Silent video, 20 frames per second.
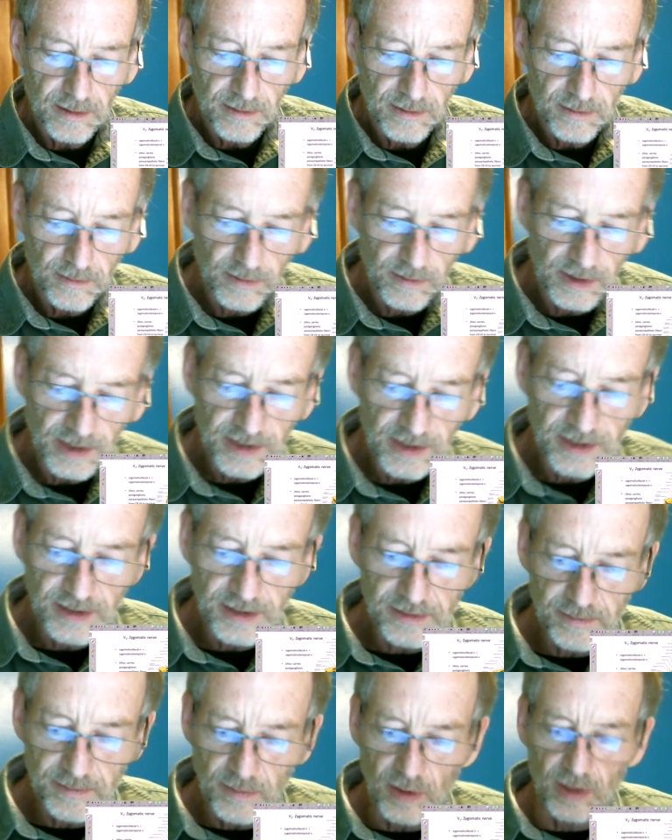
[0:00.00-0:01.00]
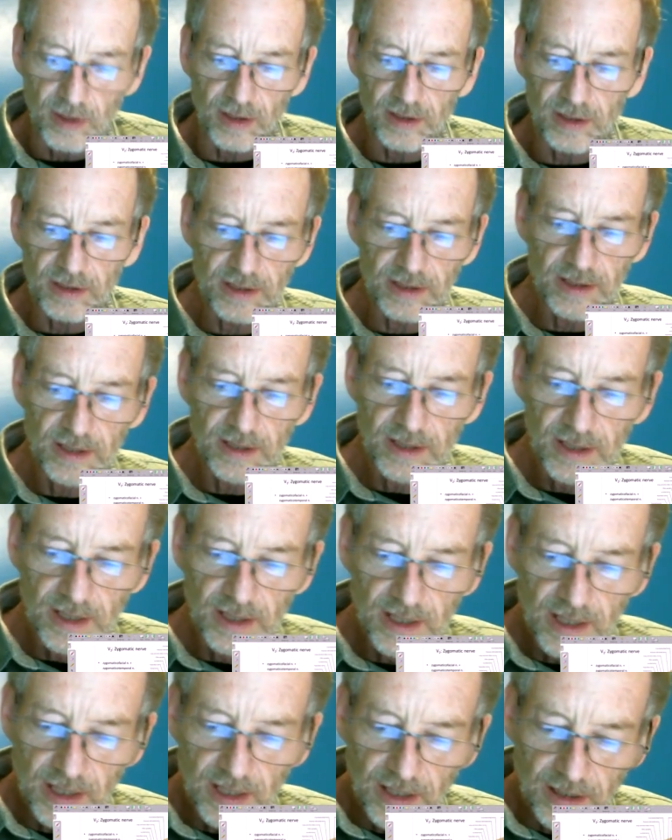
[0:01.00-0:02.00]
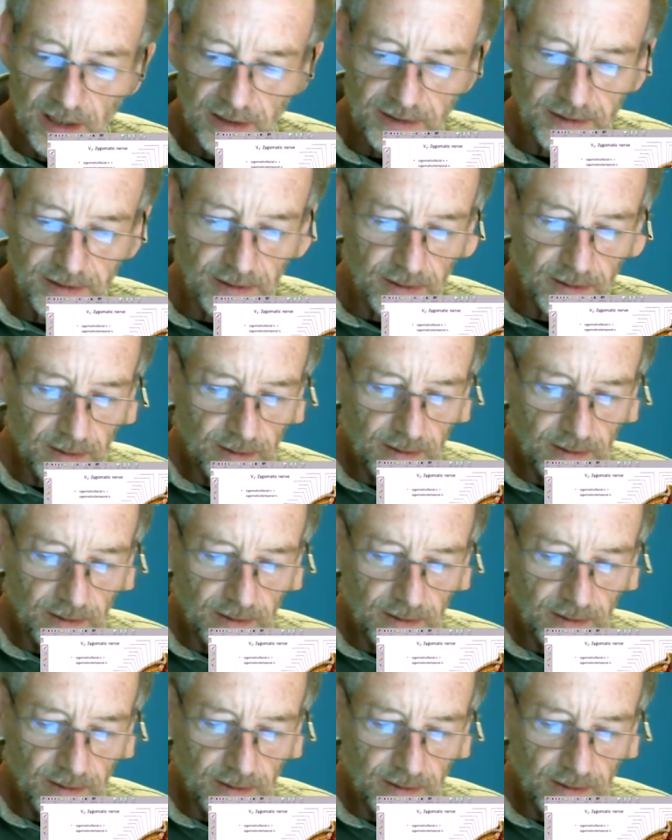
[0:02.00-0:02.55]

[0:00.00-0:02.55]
what I just marked. So